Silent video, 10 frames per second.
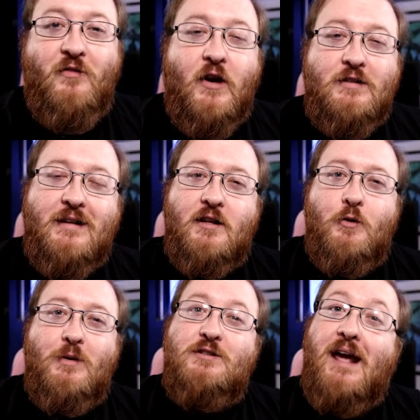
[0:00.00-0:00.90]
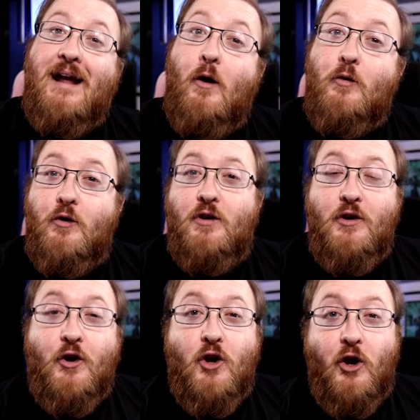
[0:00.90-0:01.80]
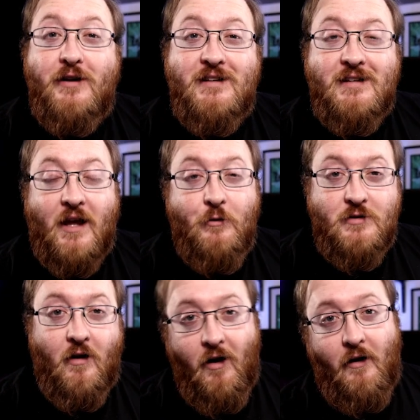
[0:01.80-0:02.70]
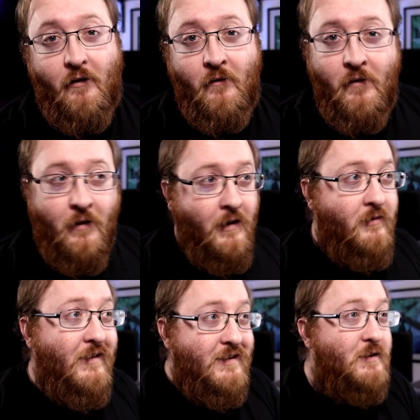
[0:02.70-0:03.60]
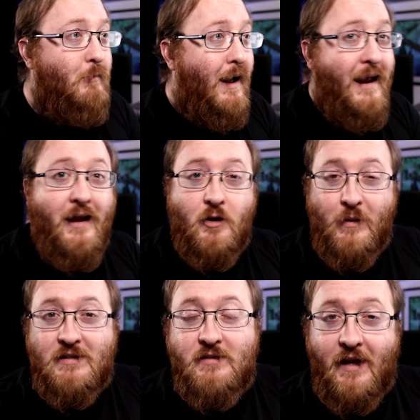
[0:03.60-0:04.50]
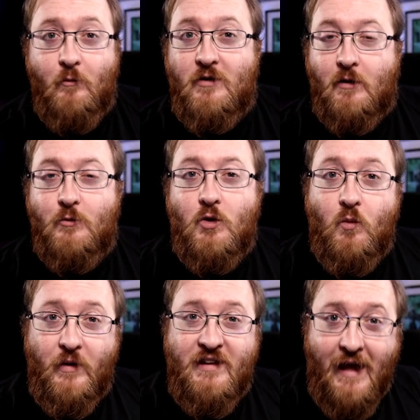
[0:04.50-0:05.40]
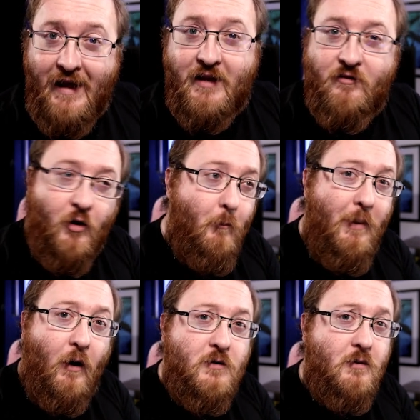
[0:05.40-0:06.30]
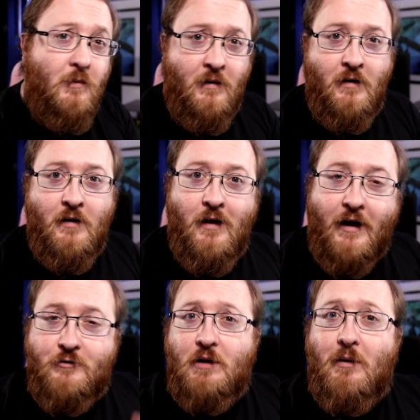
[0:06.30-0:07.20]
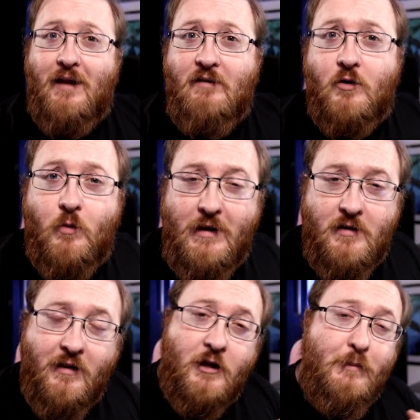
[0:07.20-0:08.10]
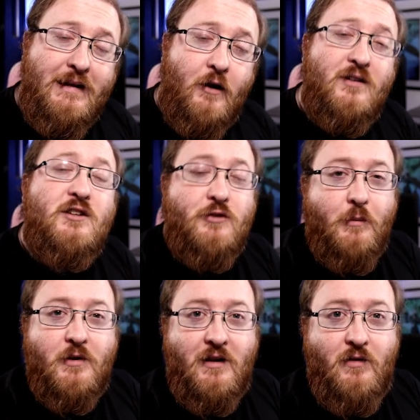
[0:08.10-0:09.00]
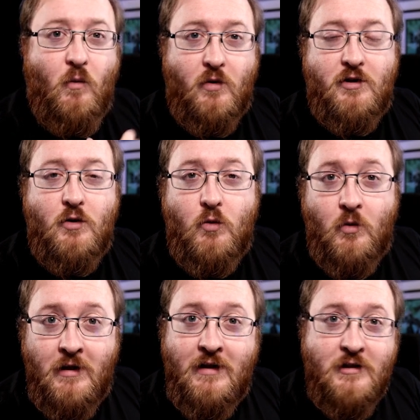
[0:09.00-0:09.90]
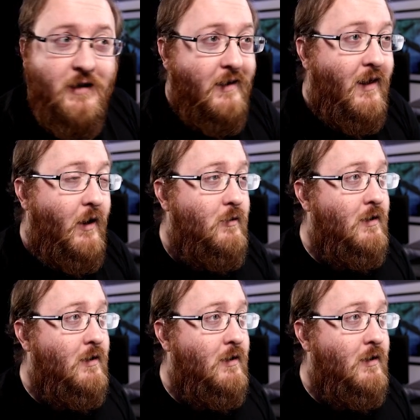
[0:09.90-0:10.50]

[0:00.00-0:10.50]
first thing to do is check how good your current scouts are. This is my Twitch save, which I'm doing with Genk from Belgium. I stream it live on Twitch, and the link will be down in the description if you want to check that out.